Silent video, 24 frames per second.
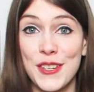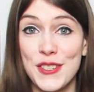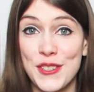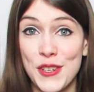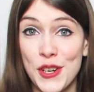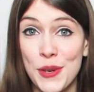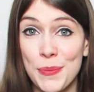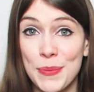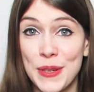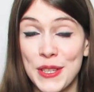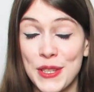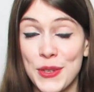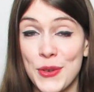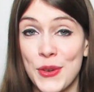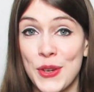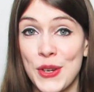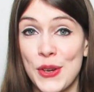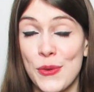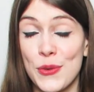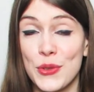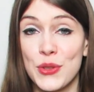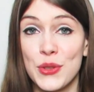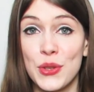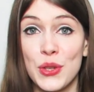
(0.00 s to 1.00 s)
In German, you
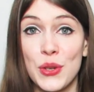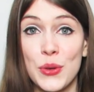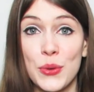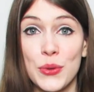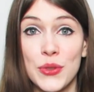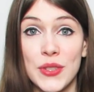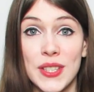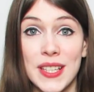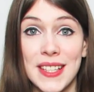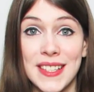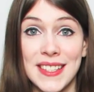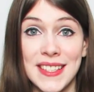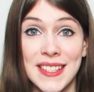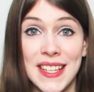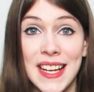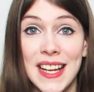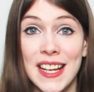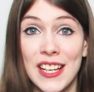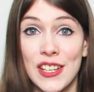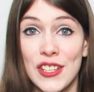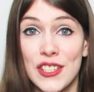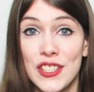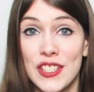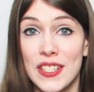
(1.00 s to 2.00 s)
can also use
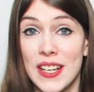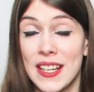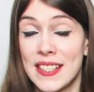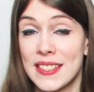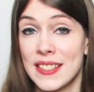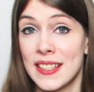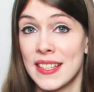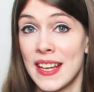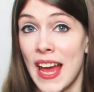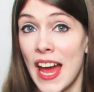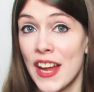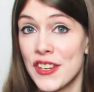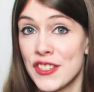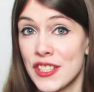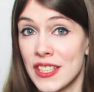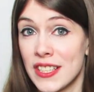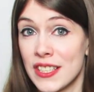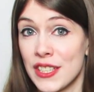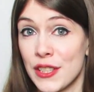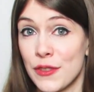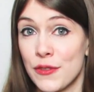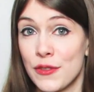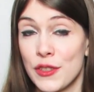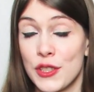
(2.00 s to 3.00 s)
seelisch as an
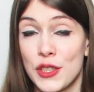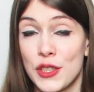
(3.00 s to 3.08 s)
adjective